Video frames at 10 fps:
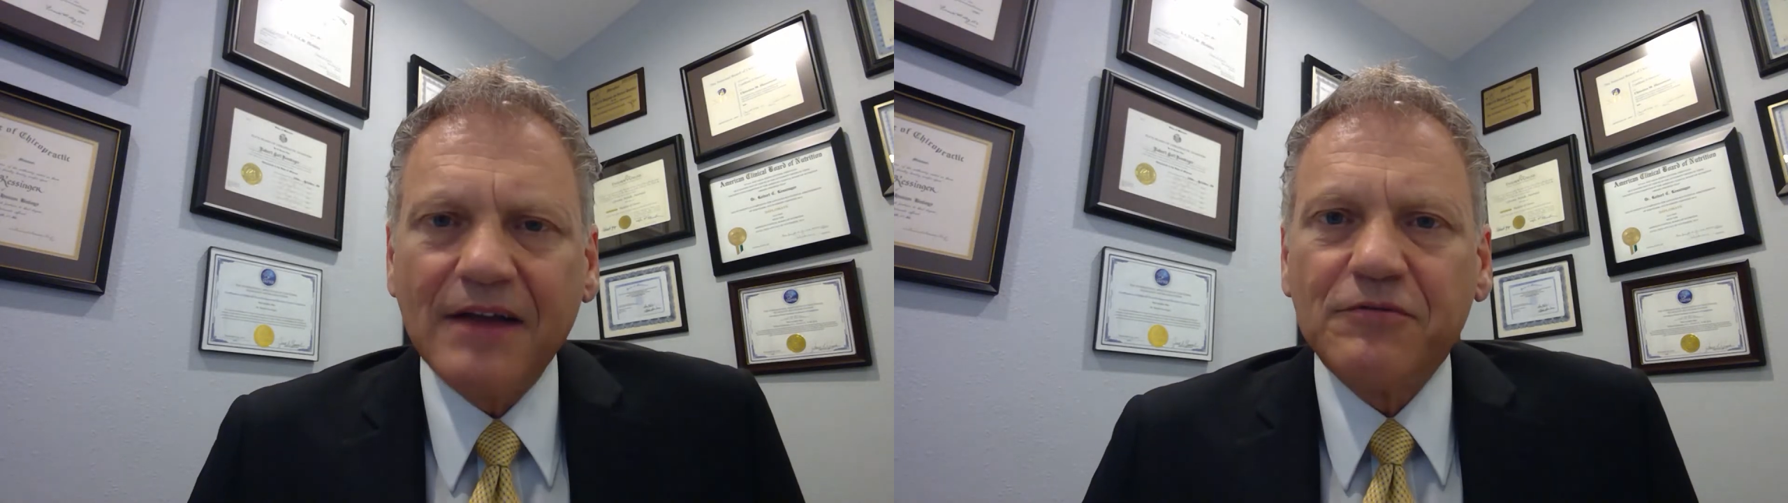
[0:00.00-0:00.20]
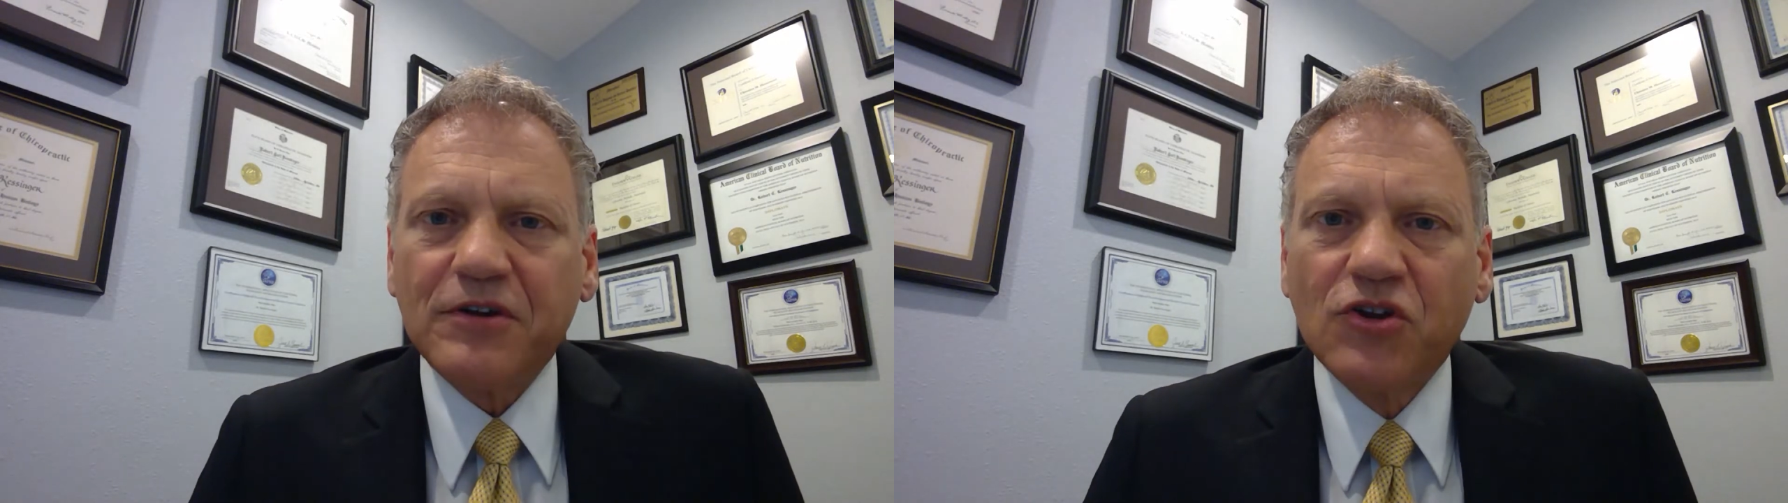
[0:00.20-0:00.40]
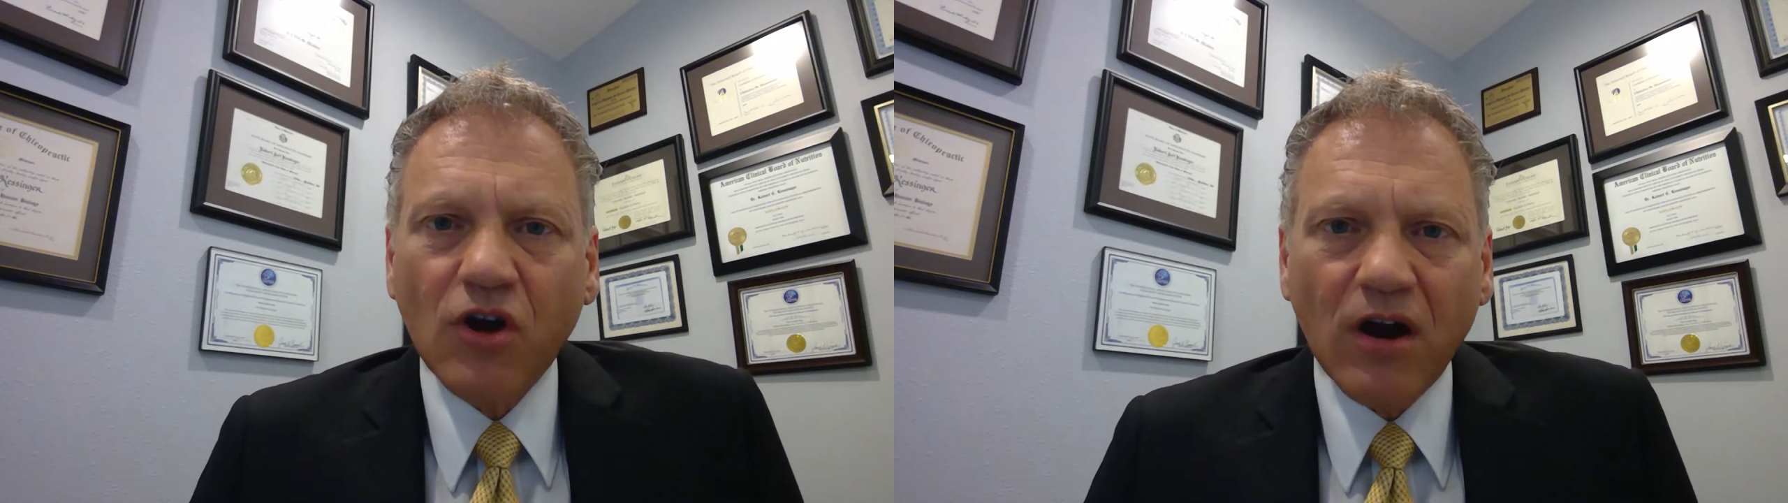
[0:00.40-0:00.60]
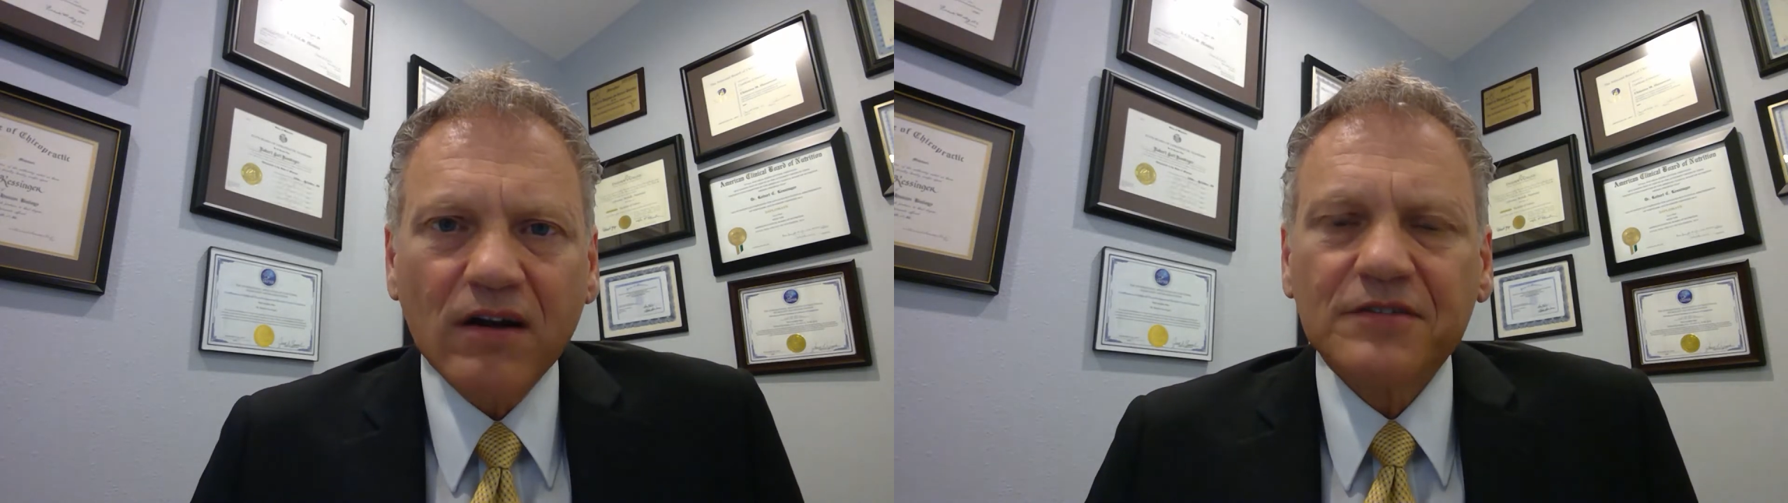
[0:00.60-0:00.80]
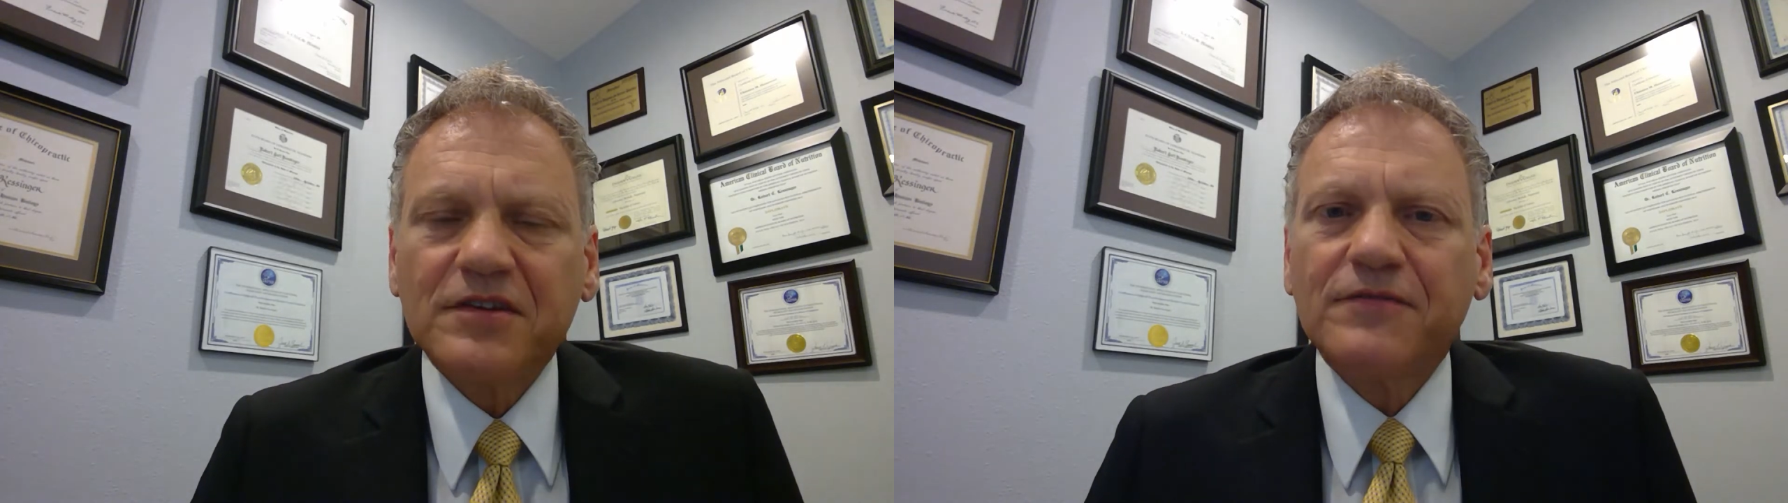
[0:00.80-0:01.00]

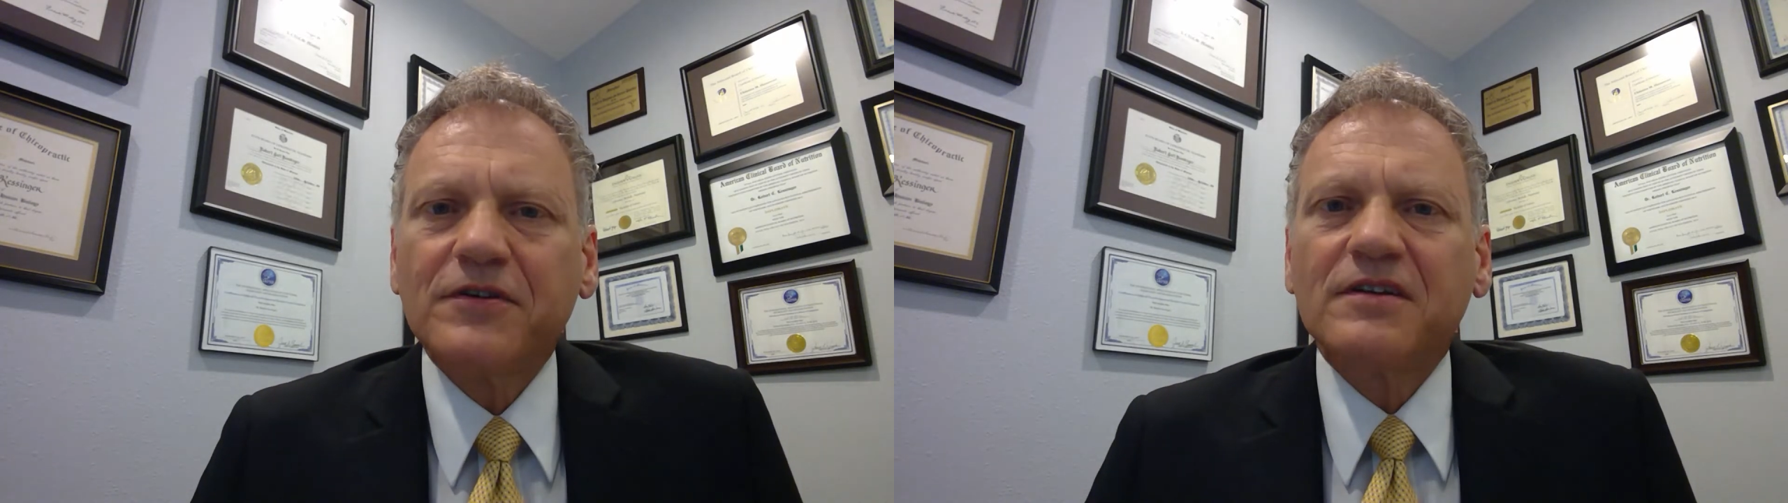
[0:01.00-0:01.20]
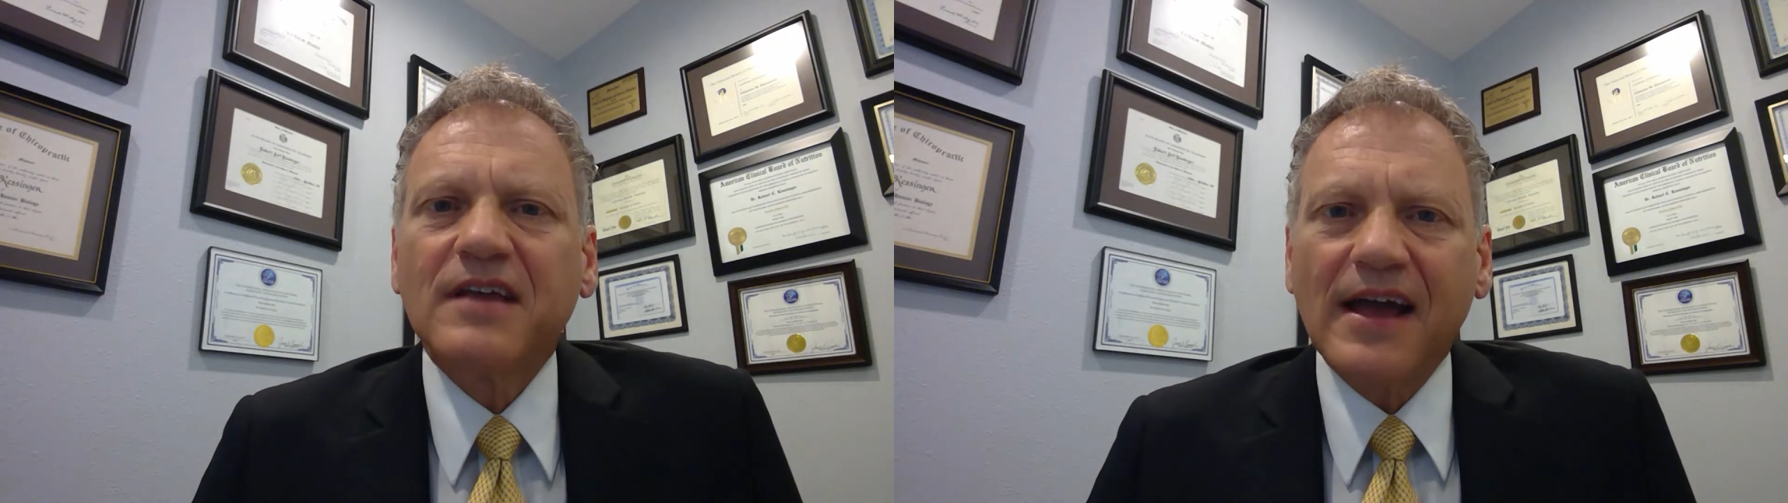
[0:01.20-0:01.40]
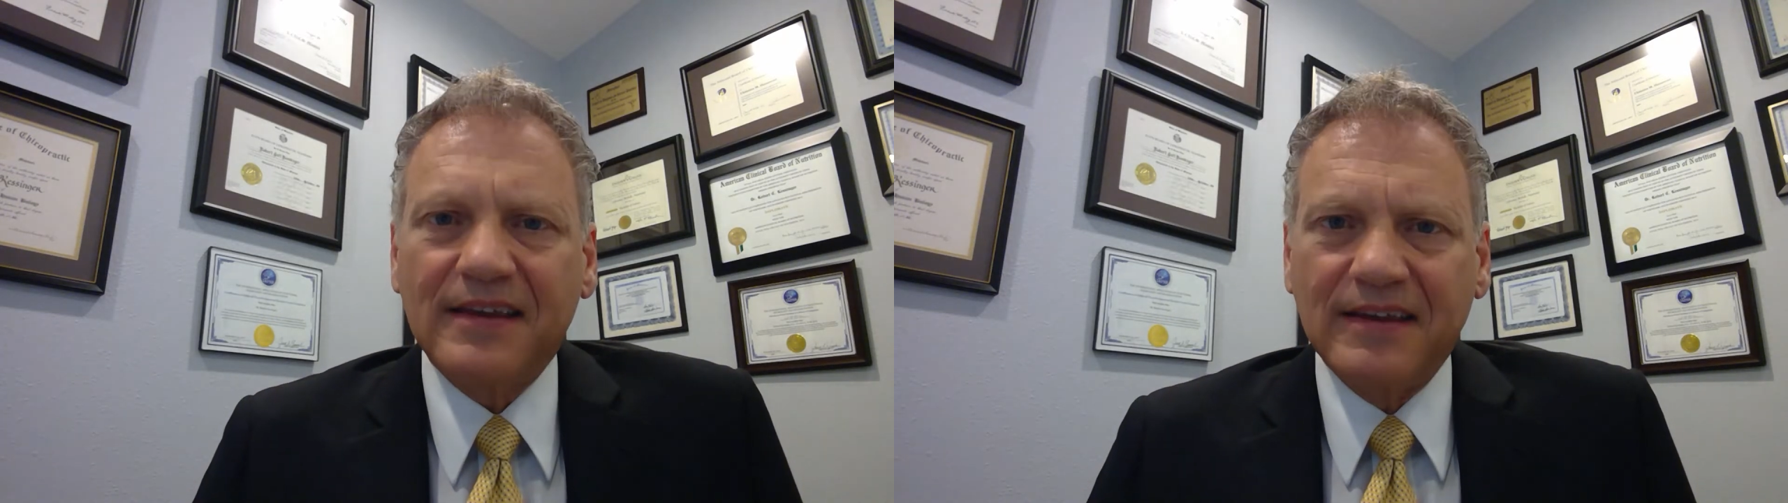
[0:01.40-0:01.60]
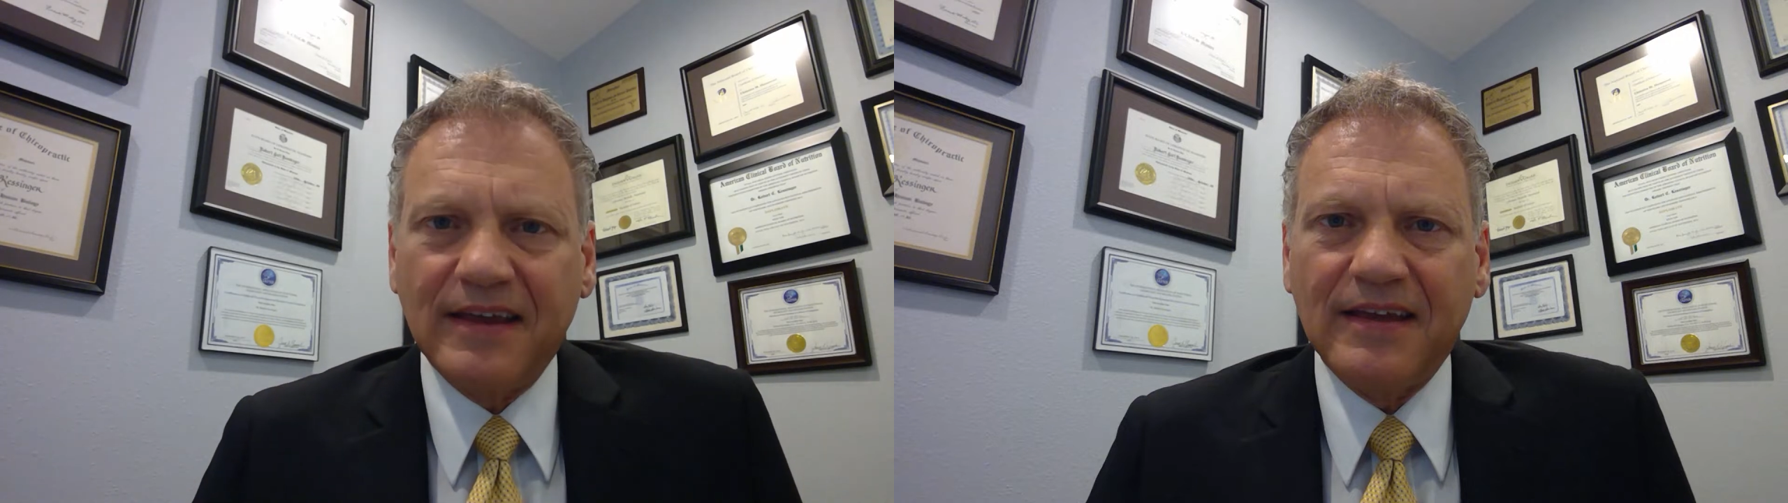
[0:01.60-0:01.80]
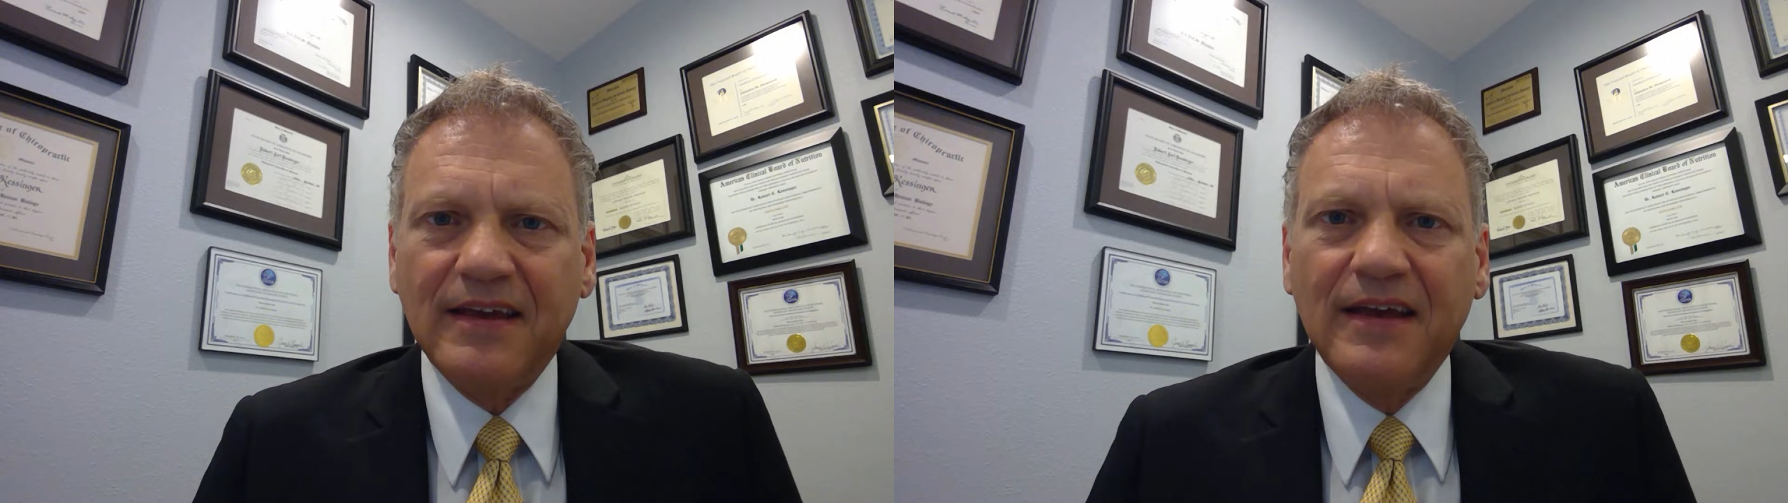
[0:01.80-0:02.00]
regardless of your technique.